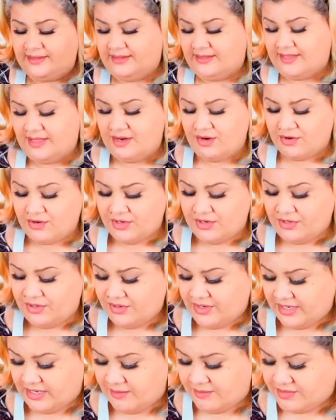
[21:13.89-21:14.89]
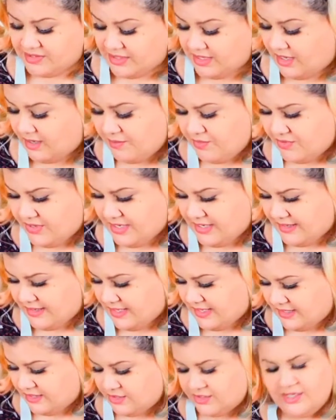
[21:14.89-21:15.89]
They're not going to look at it and be like, I'm not eating
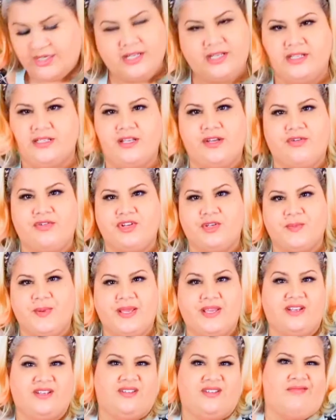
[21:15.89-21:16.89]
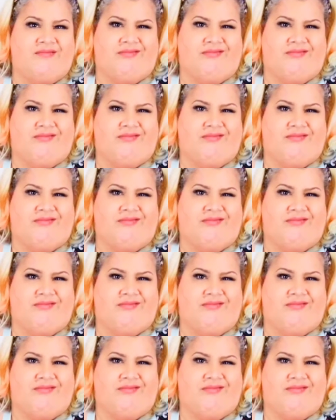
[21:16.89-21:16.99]
that. Look at it, there's no crisp edge.